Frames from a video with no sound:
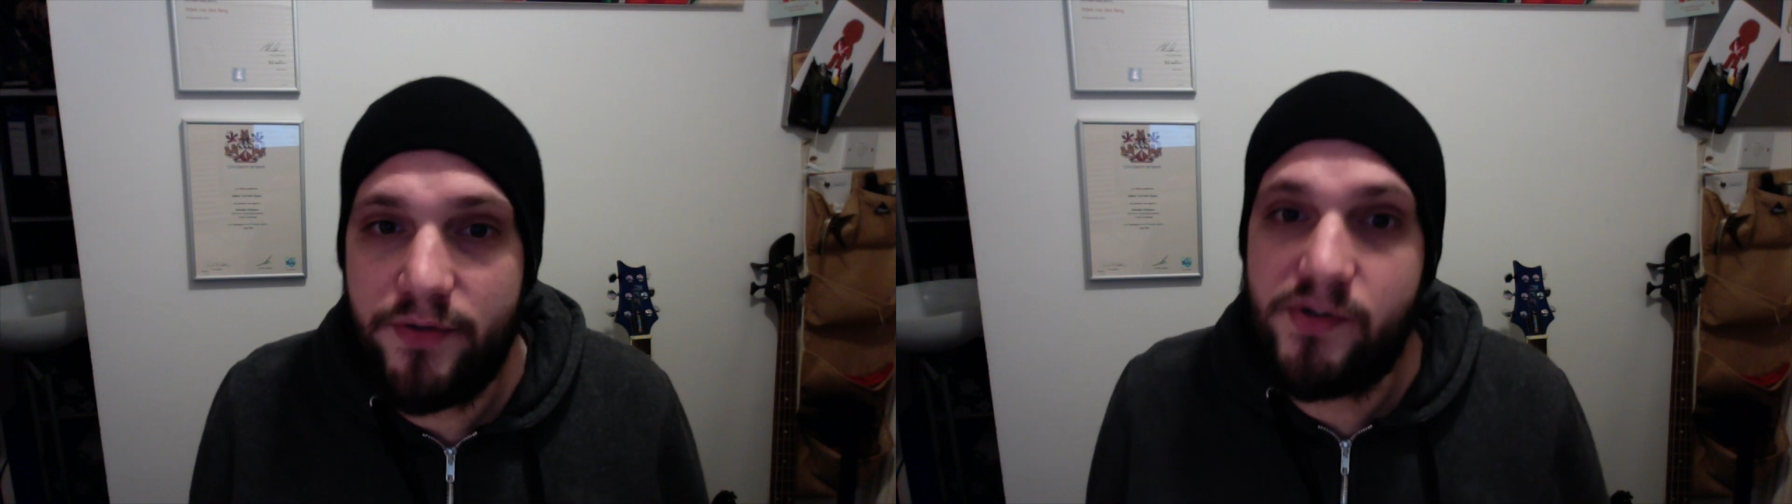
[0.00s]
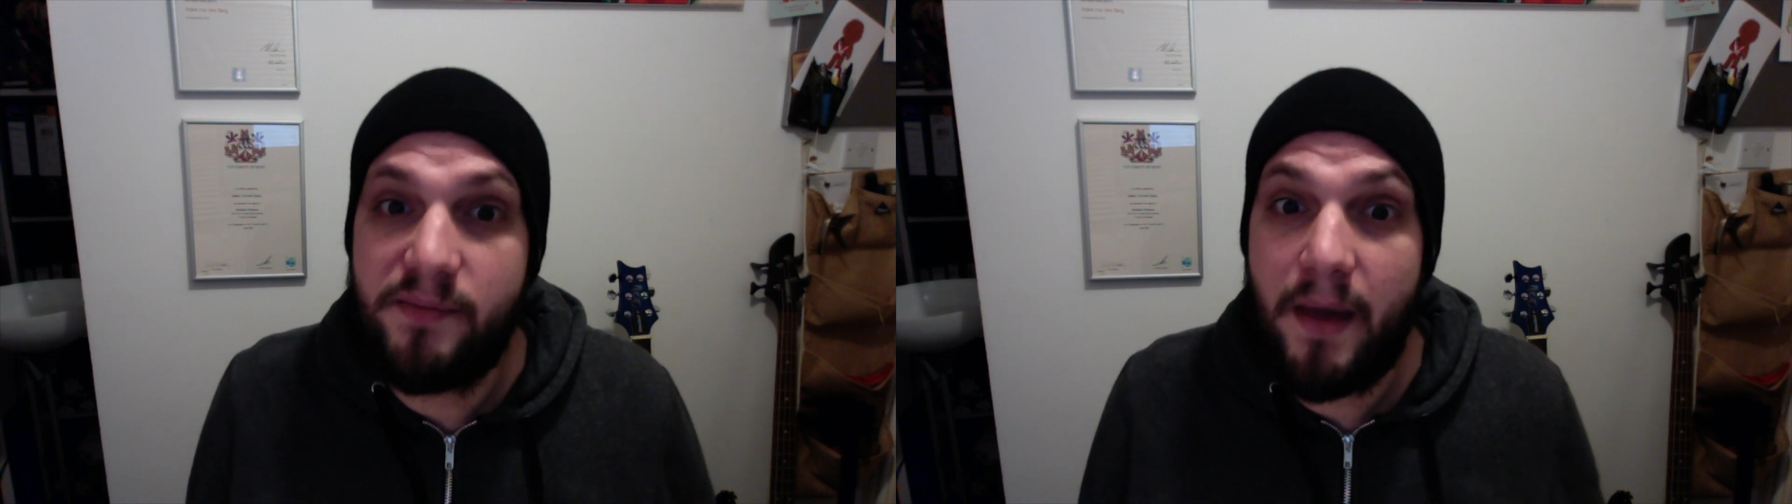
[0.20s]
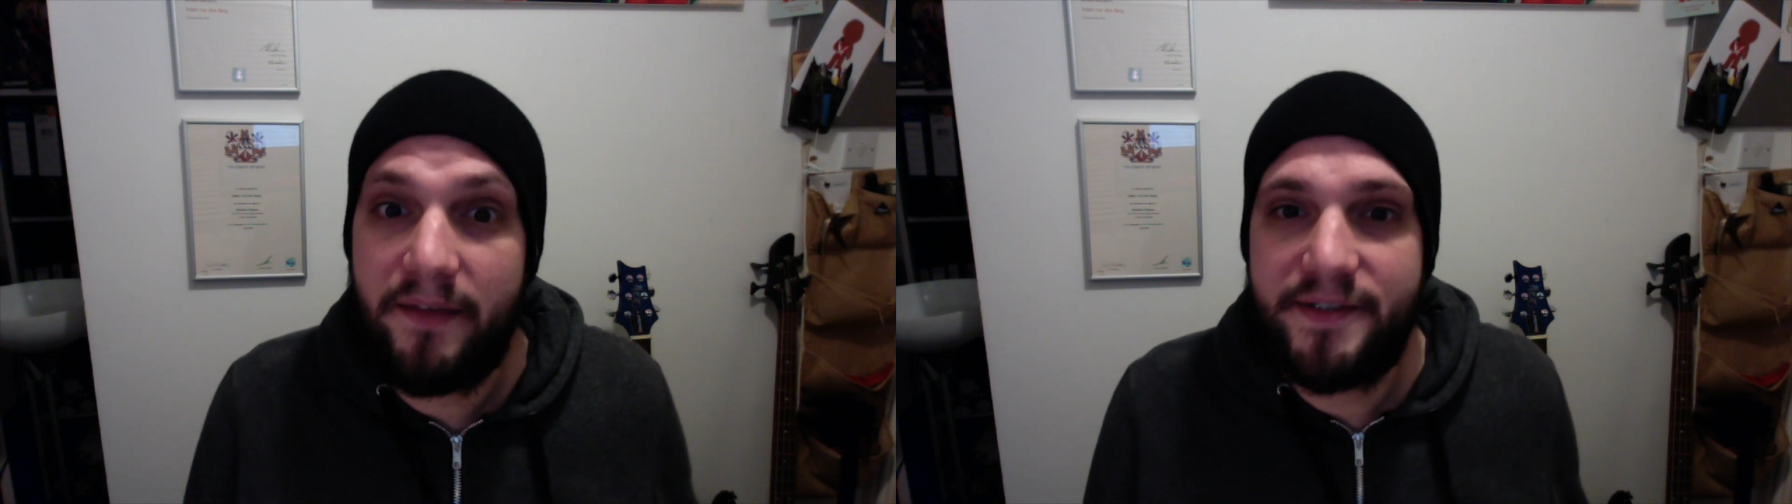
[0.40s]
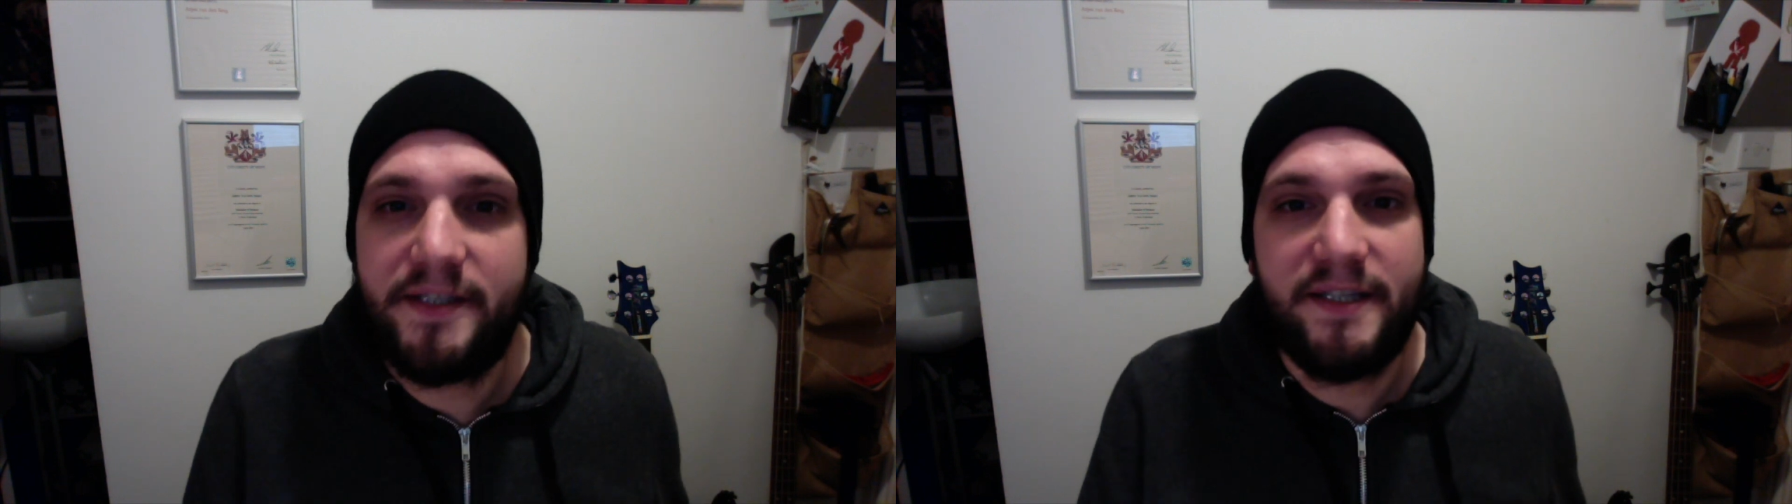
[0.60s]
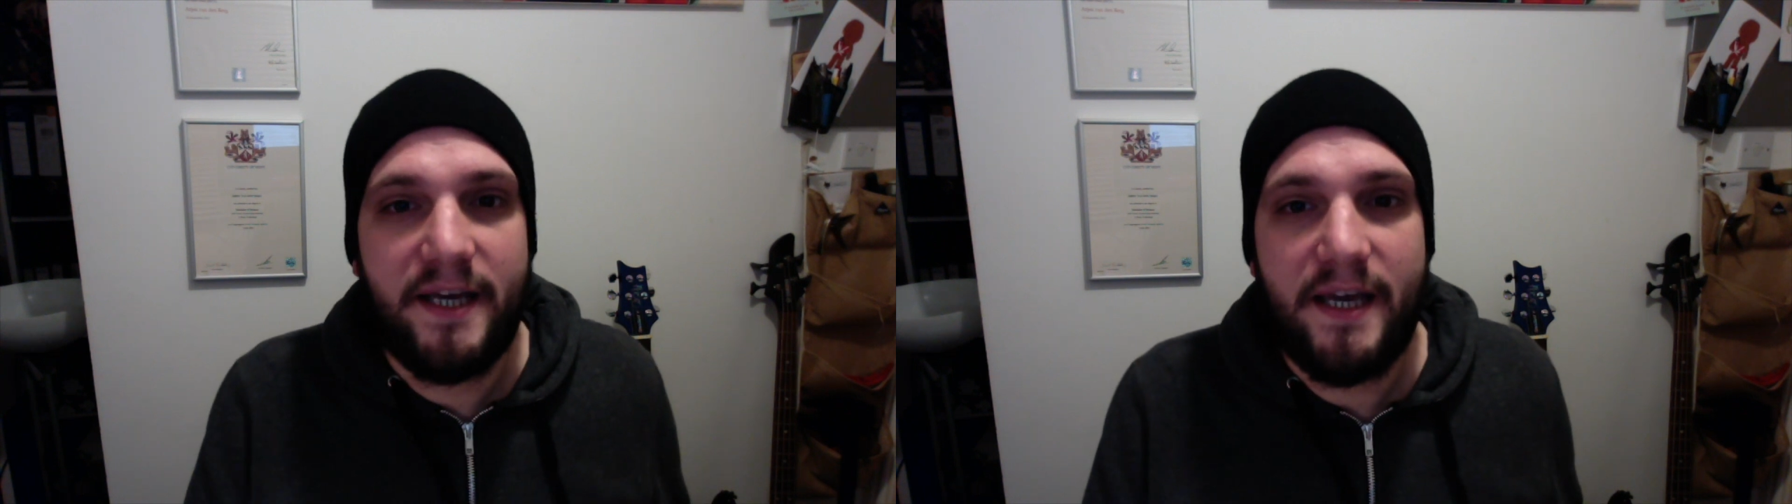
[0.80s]
using maths
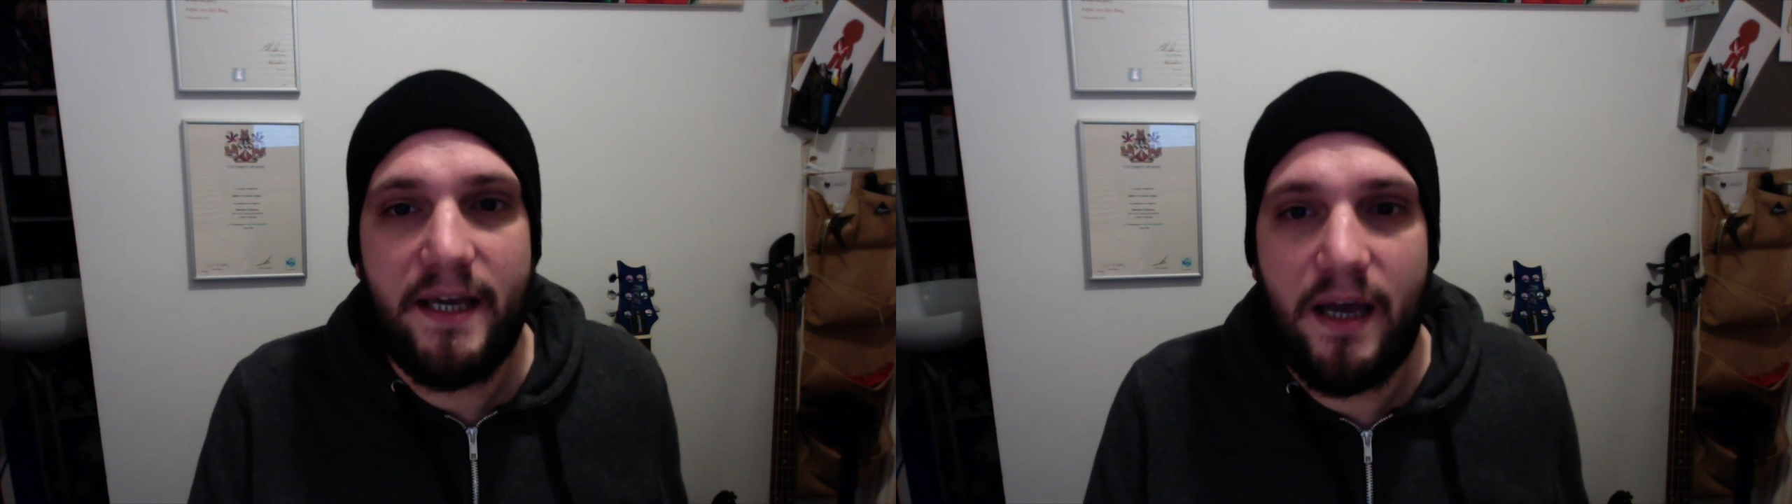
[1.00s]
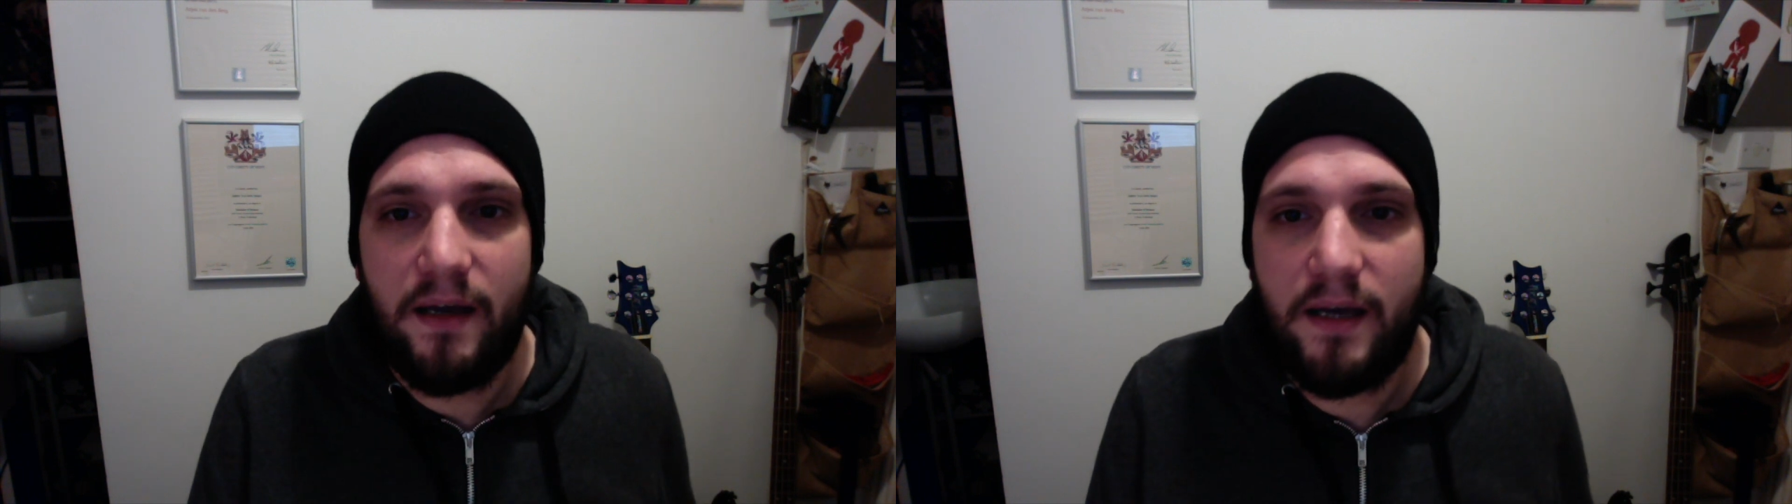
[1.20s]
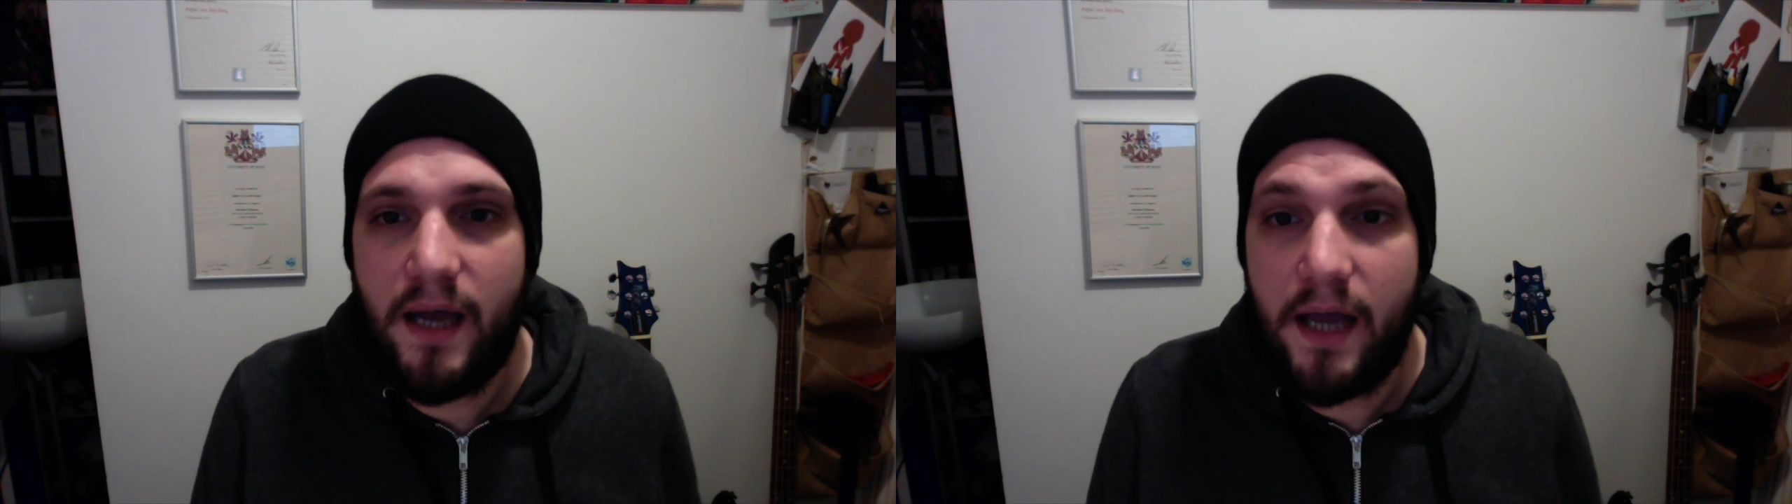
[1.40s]
today uh,